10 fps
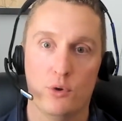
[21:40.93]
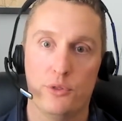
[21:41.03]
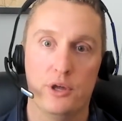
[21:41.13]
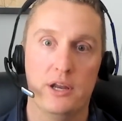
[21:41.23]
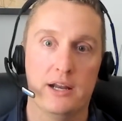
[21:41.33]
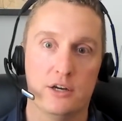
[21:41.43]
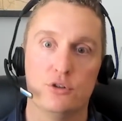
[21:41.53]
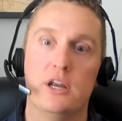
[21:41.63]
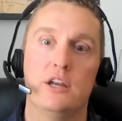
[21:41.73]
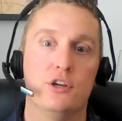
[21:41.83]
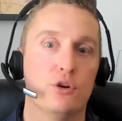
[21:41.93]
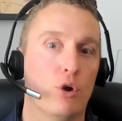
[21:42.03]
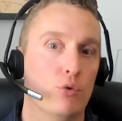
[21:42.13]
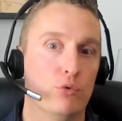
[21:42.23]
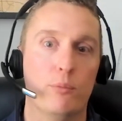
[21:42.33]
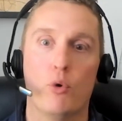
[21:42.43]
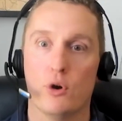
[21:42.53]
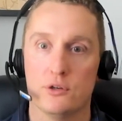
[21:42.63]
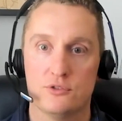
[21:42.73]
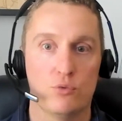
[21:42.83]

with it and creating your own reports.